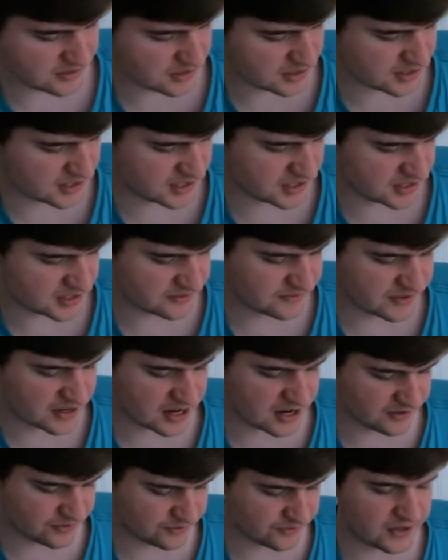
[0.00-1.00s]
so this is a
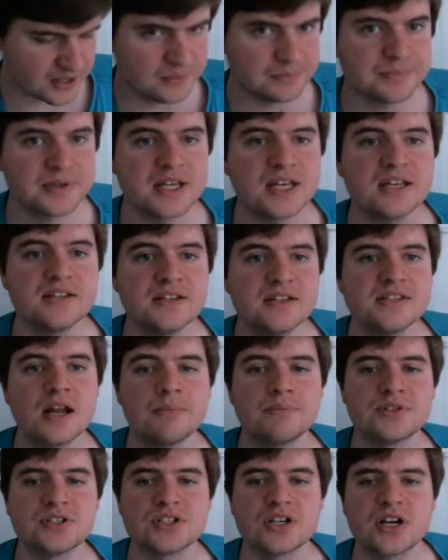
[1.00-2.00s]
very fun piece,
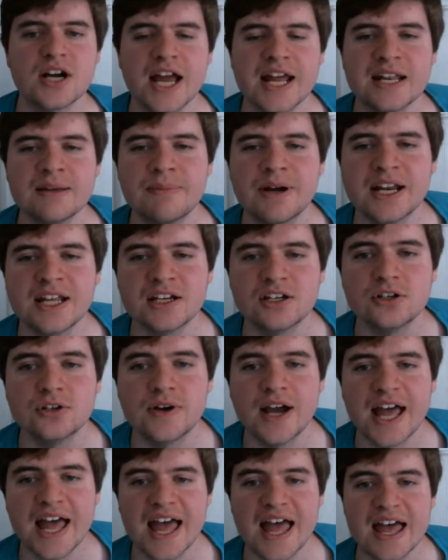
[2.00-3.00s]
and I'm sure anybody
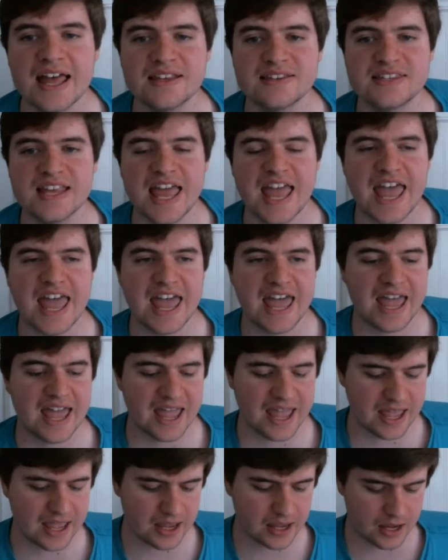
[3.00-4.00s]
who has
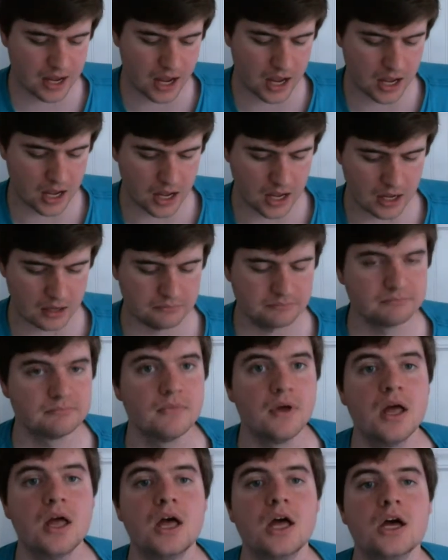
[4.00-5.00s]
a uh,
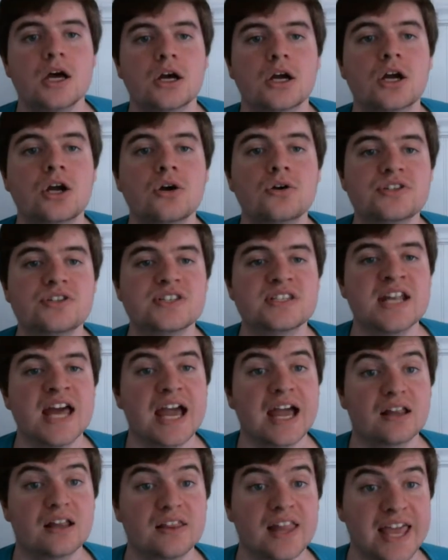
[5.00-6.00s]

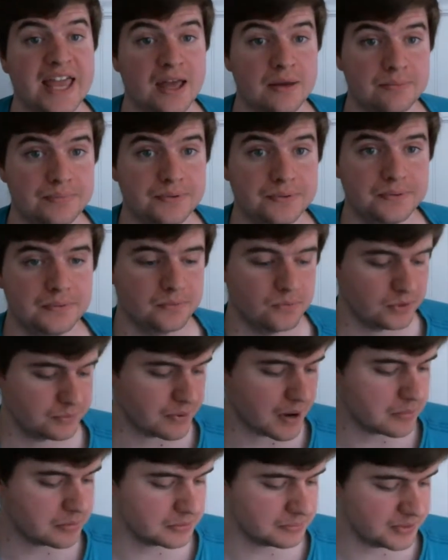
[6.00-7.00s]
gooseneck lamp would
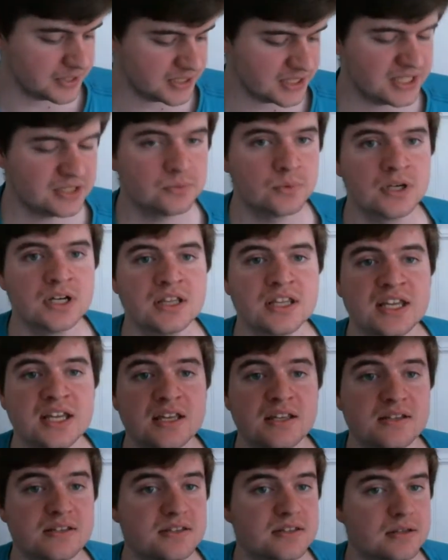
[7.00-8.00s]
probably need one of
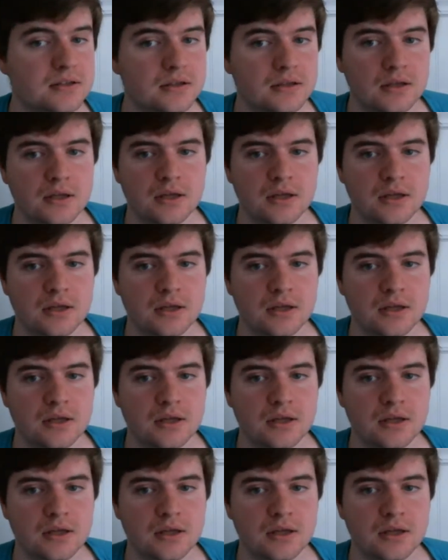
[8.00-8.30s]
these.